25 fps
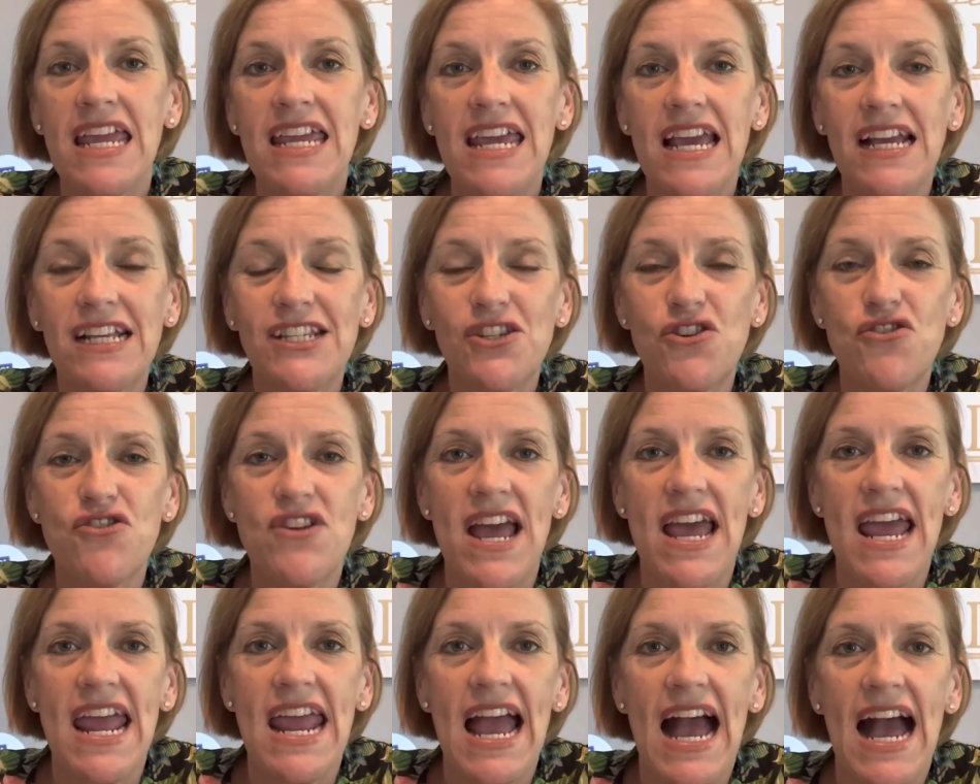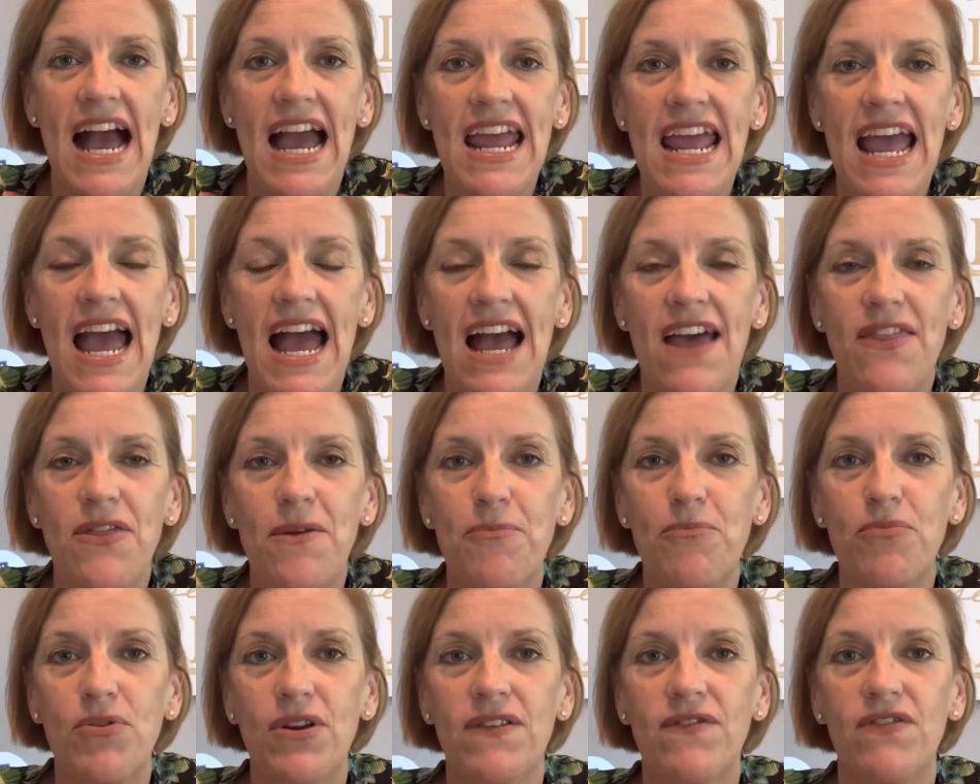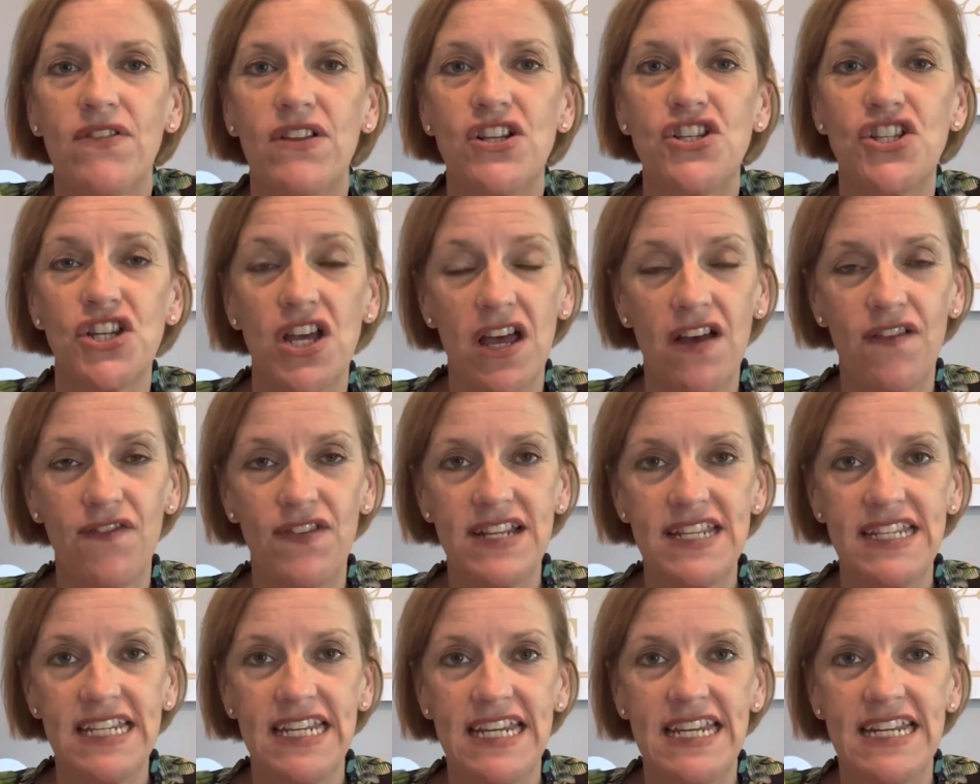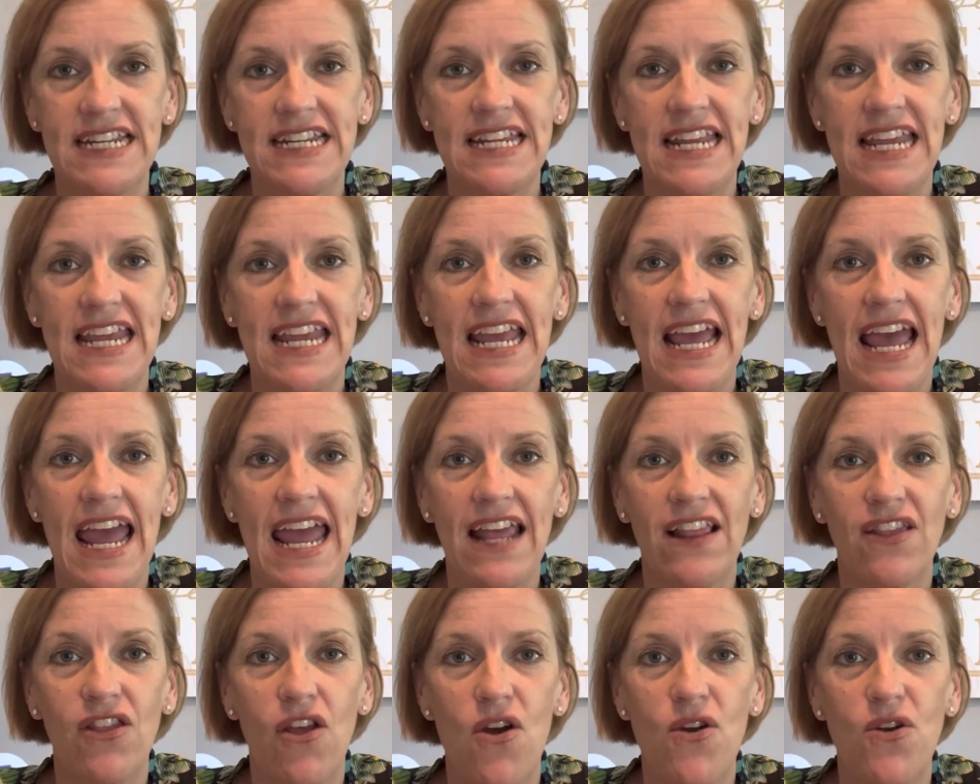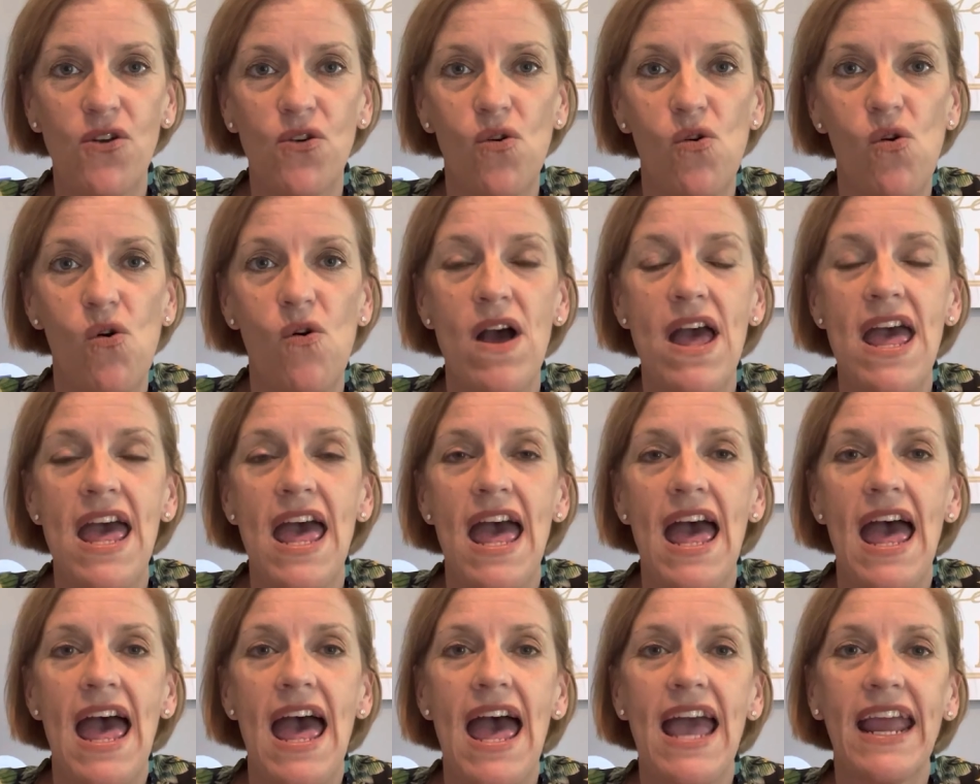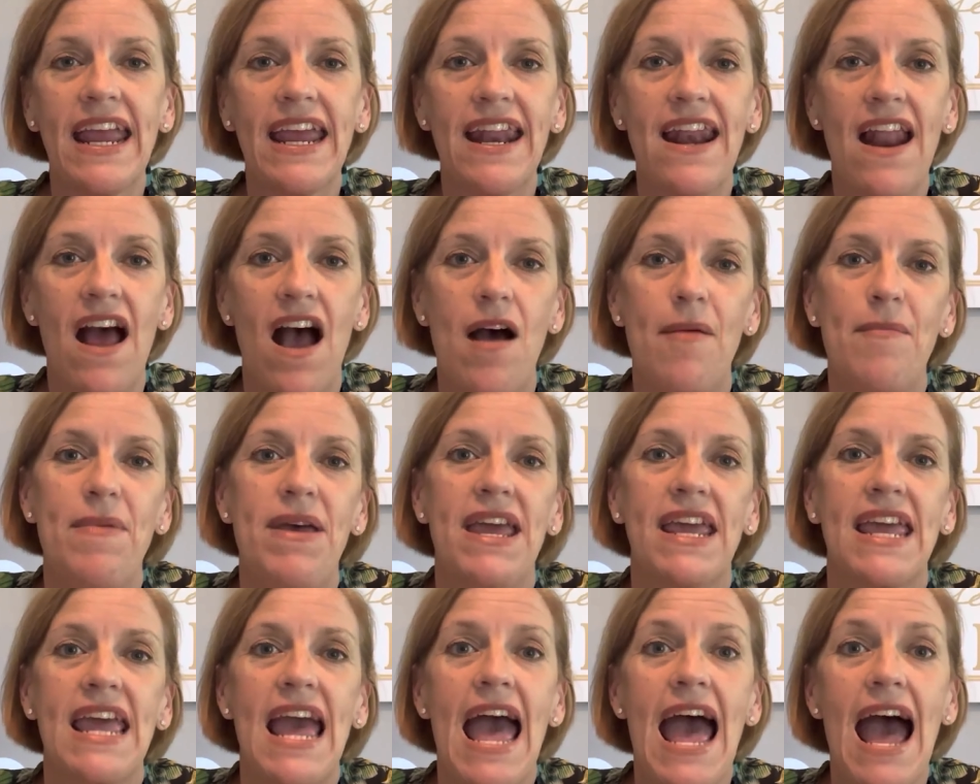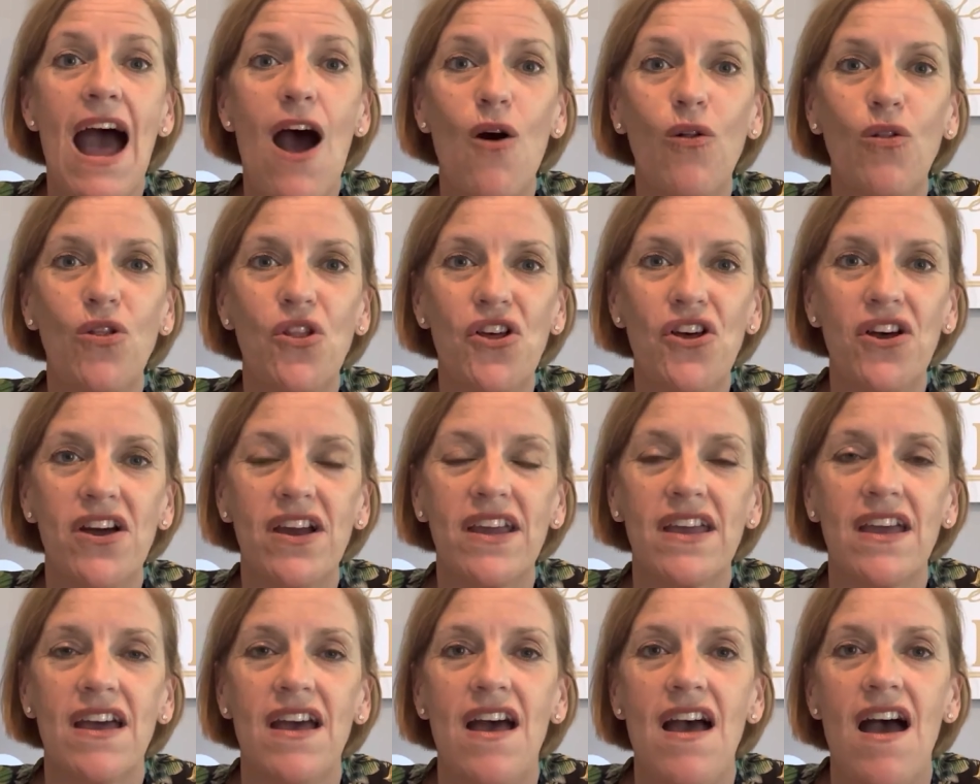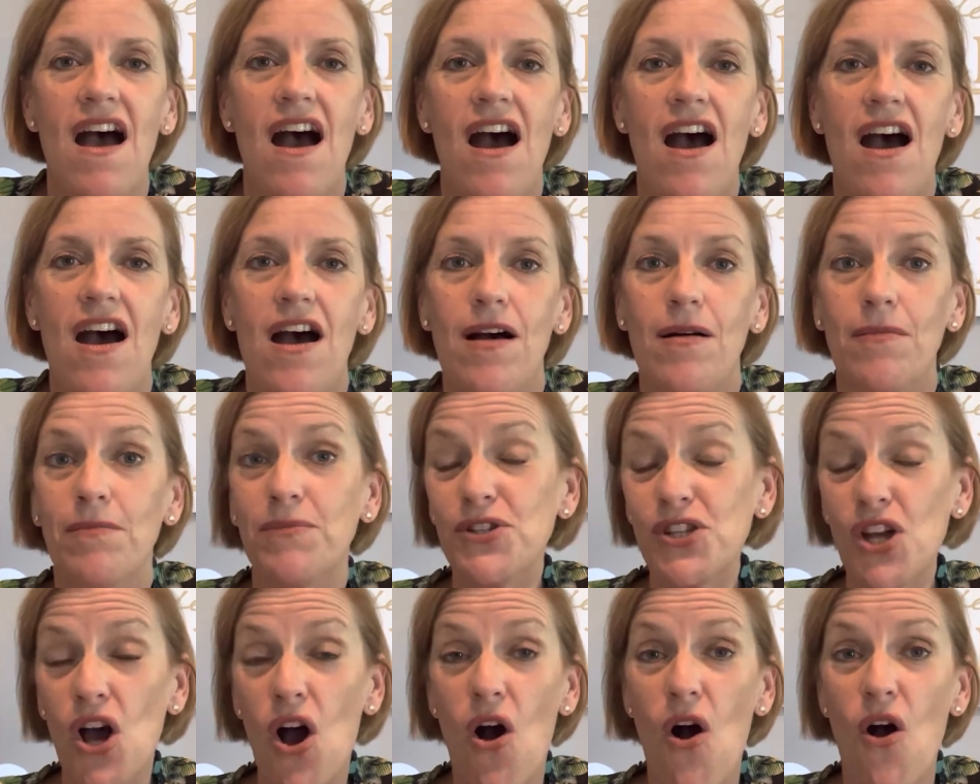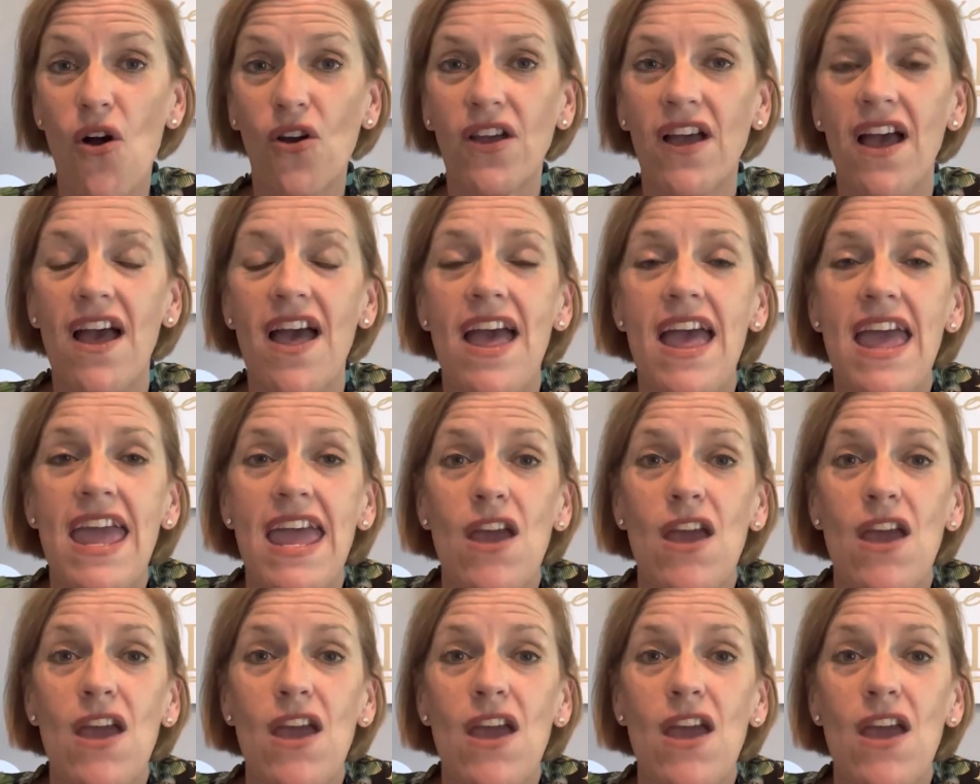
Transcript: Yesterday, I had the privilege of attending a local economic outlook um, talk.